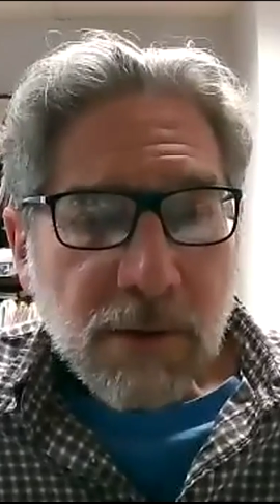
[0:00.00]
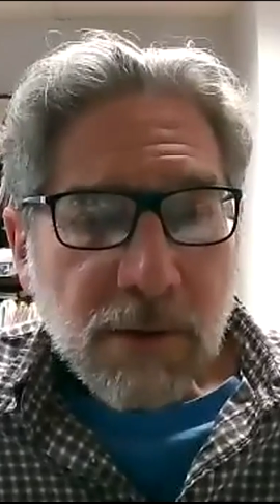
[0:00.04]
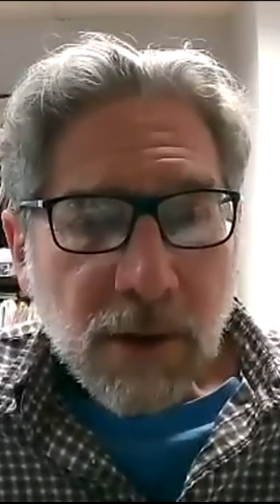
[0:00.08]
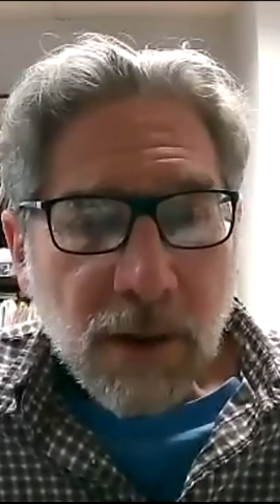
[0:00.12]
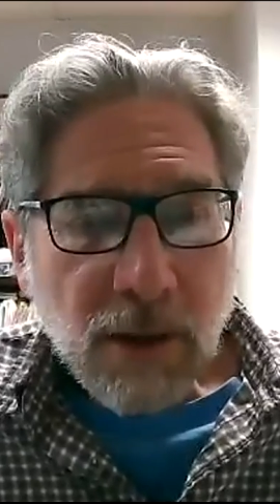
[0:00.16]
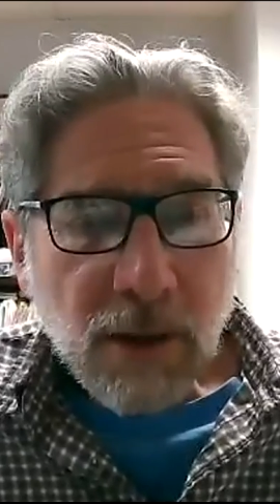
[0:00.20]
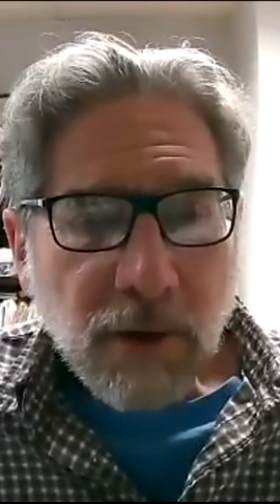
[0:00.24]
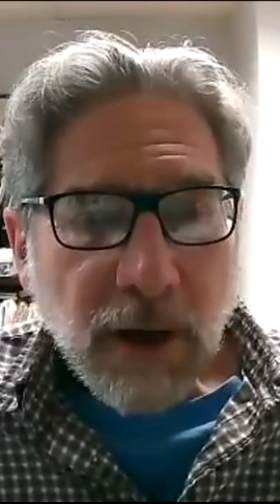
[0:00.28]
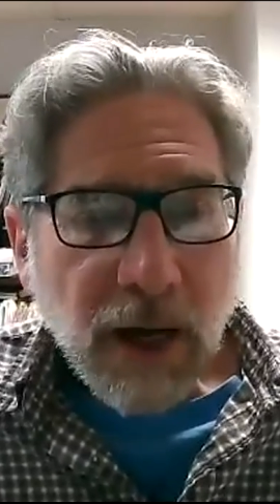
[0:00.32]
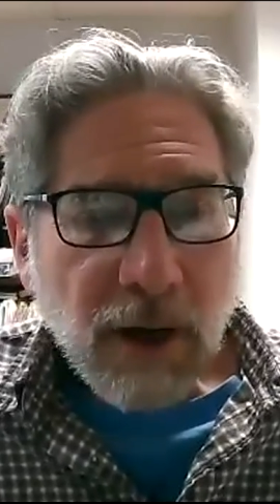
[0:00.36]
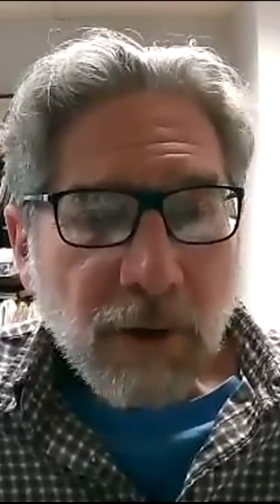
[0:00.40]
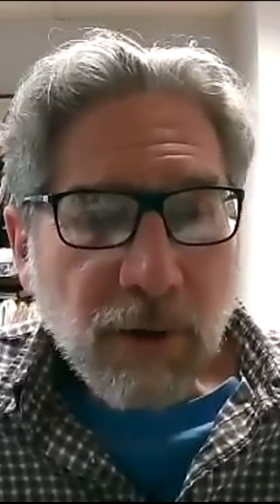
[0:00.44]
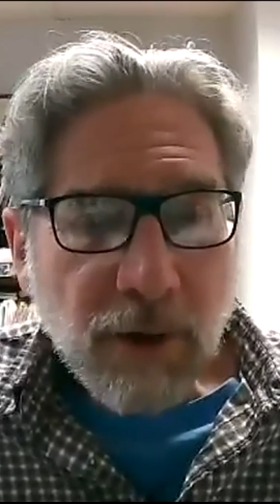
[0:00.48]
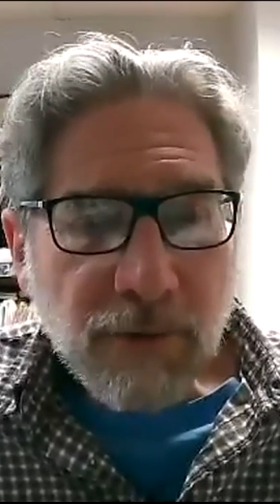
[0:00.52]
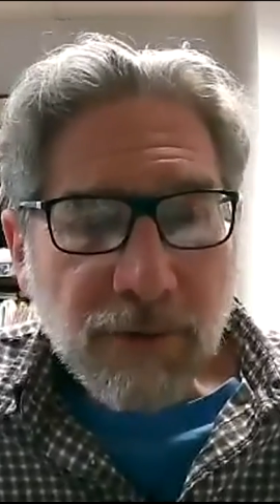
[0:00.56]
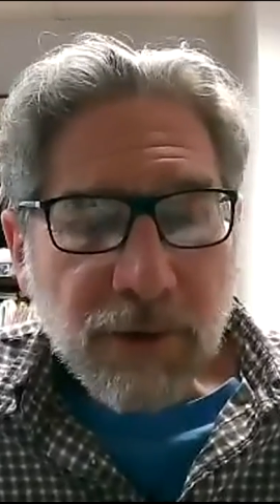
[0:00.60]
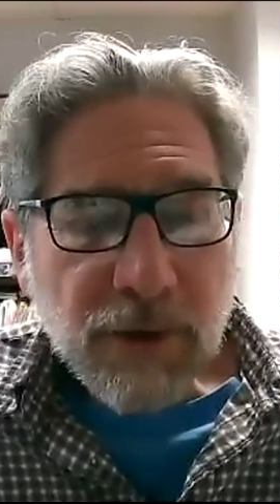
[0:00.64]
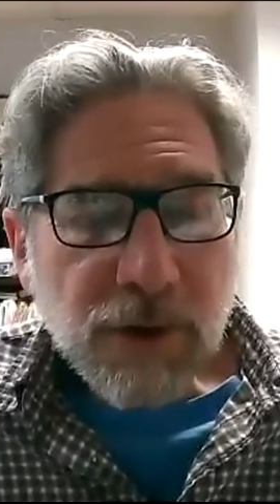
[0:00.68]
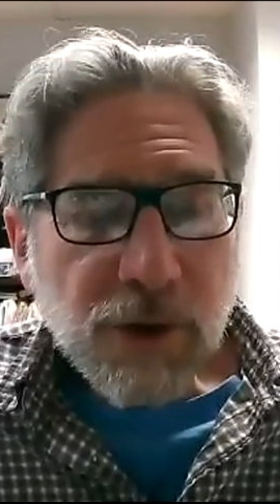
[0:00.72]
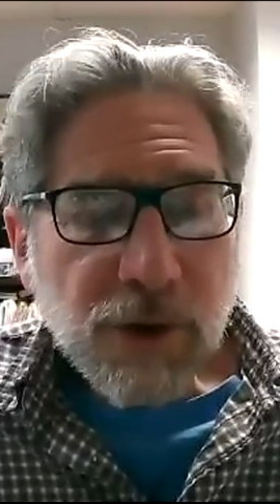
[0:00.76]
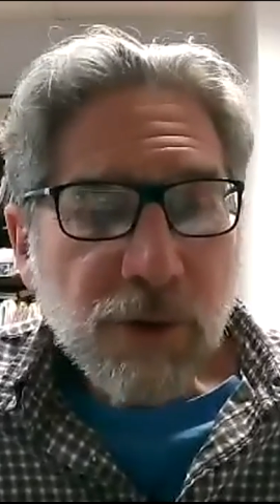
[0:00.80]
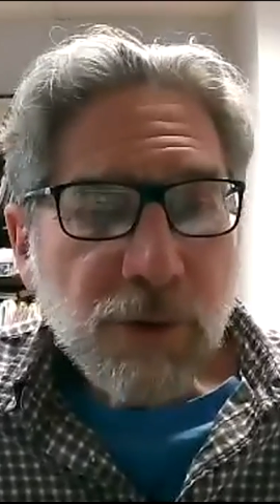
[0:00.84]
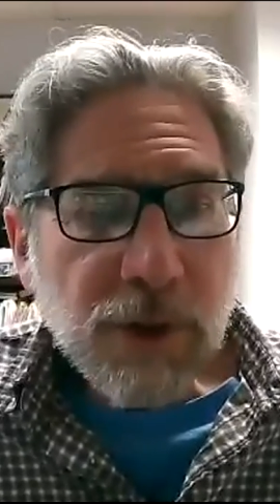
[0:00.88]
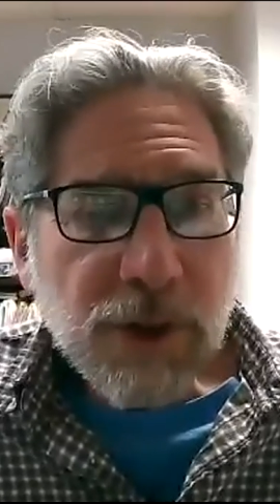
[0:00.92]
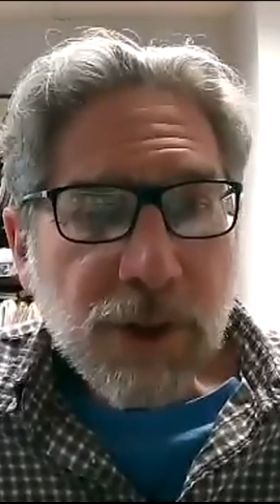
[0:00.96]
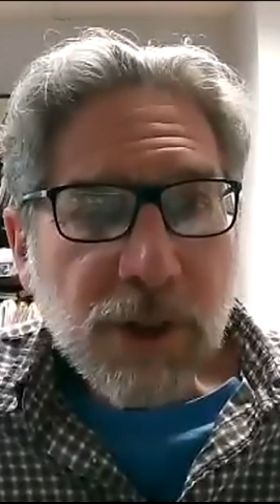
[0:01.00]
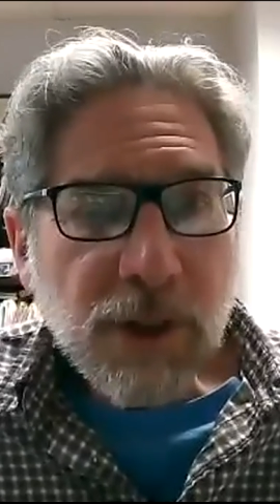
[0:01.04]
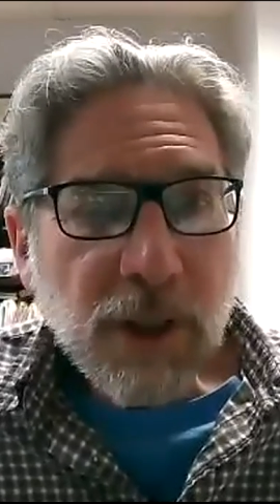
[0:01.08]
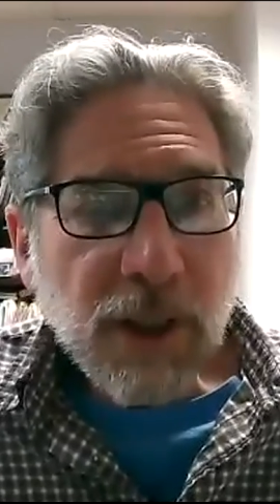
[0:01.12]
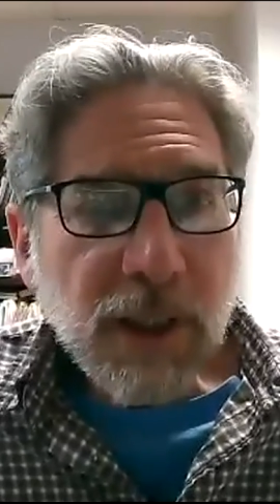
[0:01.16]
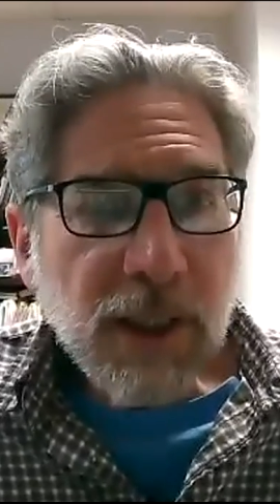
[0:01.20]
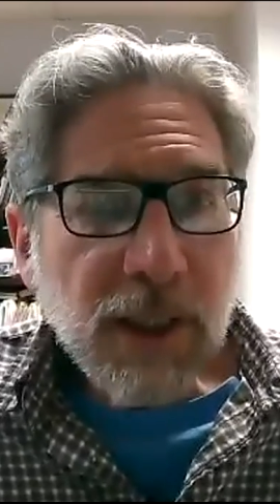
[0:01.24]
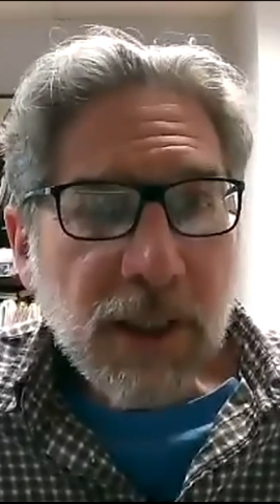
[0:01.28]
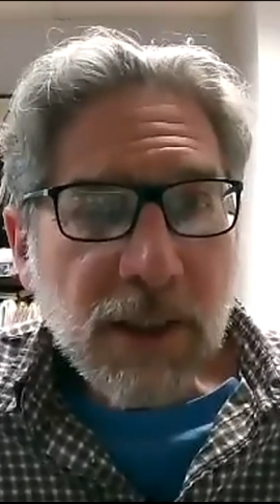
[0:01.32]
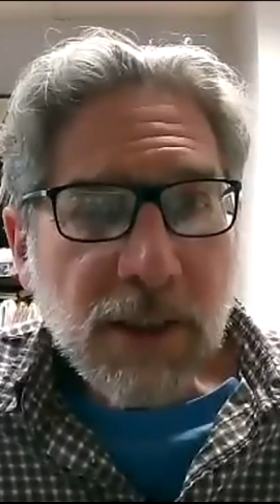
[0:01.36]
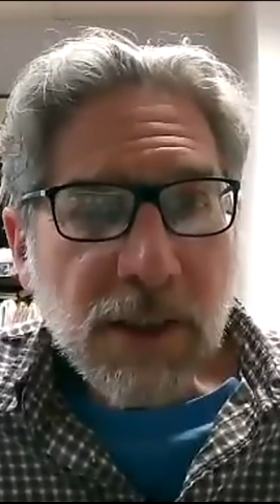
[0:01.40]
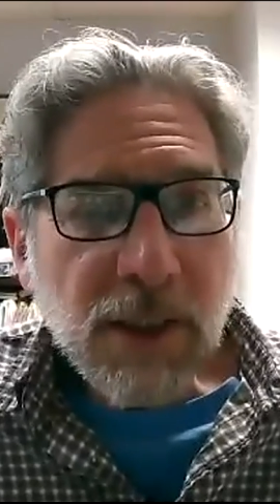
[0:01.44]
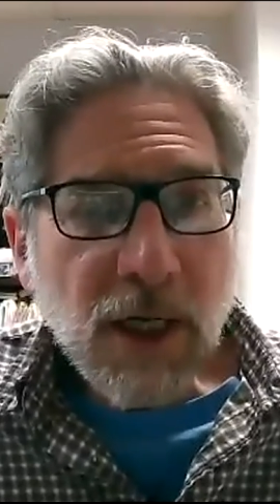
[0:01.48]
You know, however Jewish the
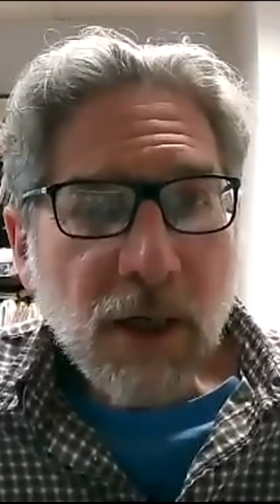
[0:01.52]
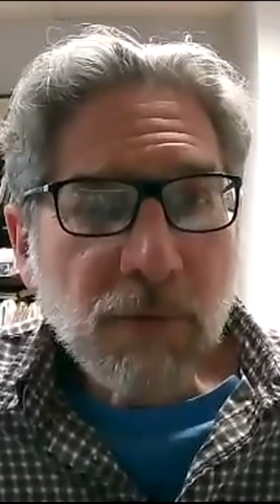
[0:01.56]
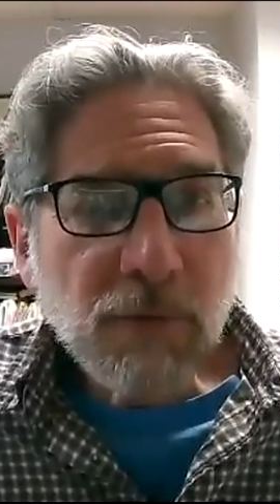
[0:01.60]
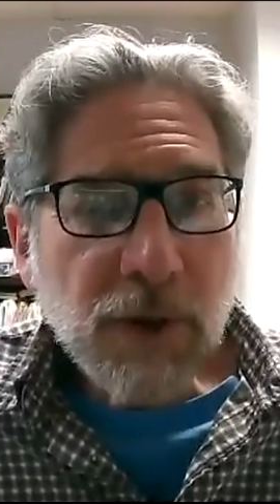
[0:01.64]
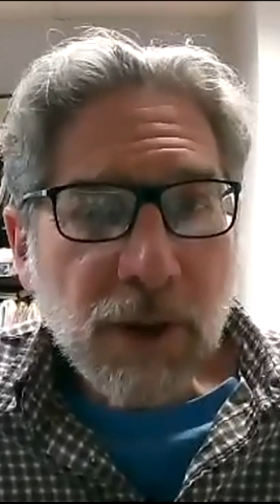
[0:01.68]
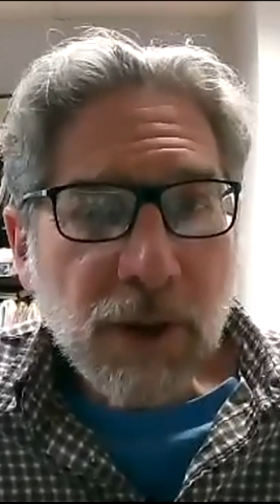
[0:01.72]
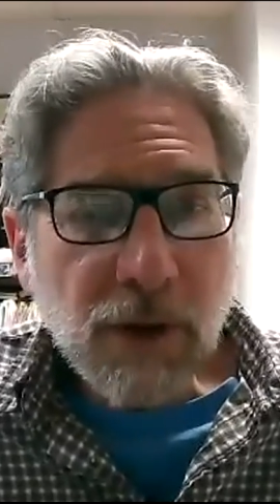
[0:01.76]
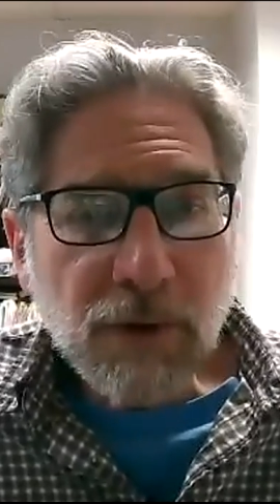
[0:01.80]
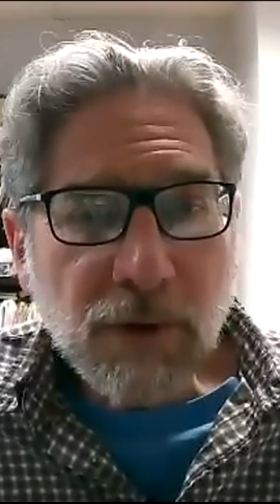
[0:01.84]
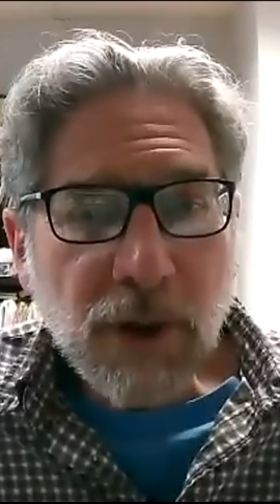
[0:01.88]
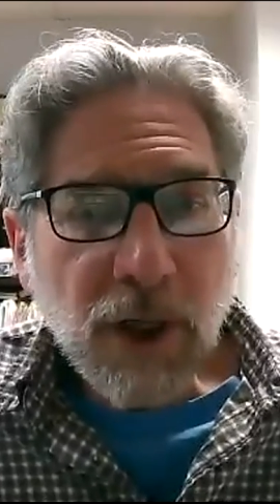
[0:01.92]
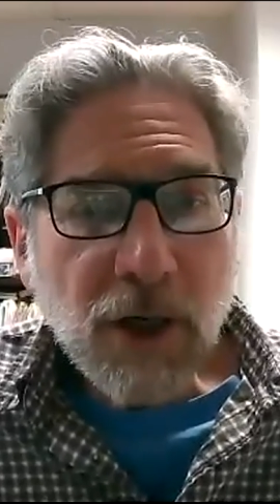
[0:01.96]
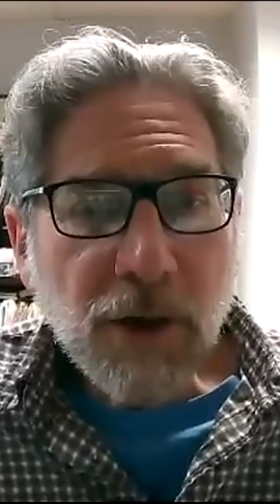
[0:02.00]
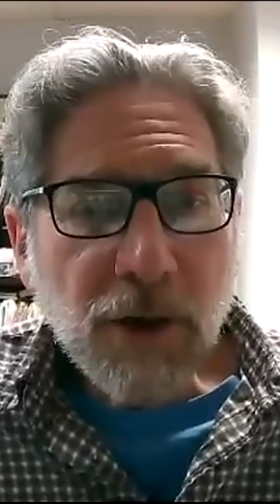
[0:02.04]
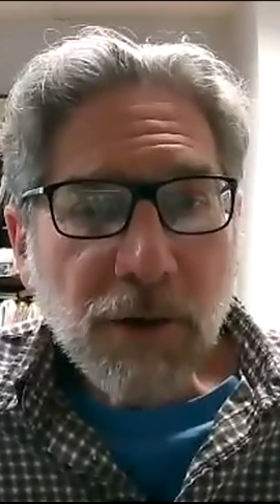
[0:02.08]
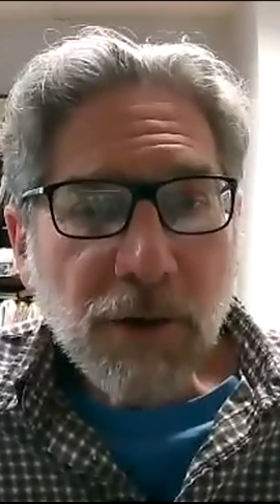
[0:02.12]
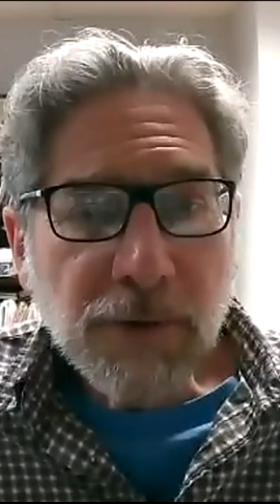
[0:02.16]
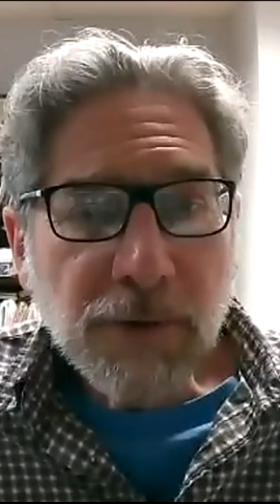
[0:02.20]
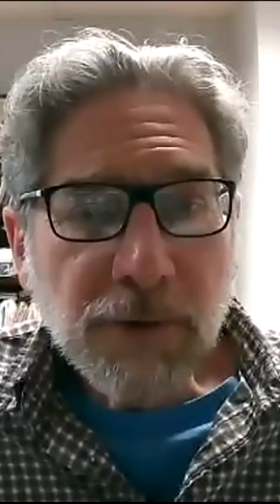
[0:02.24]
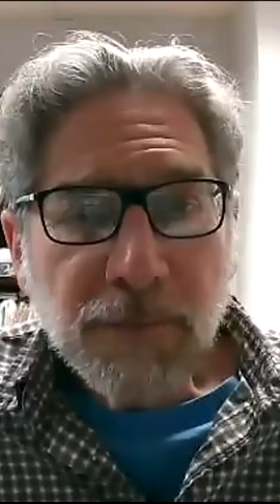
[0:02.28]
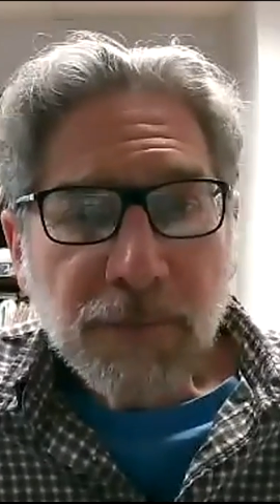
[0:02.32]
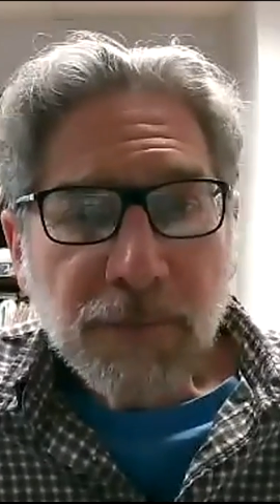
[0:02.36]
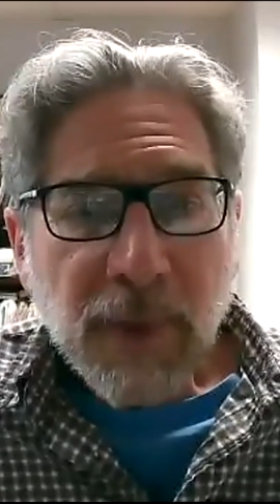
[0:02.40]
kids are, we don't know.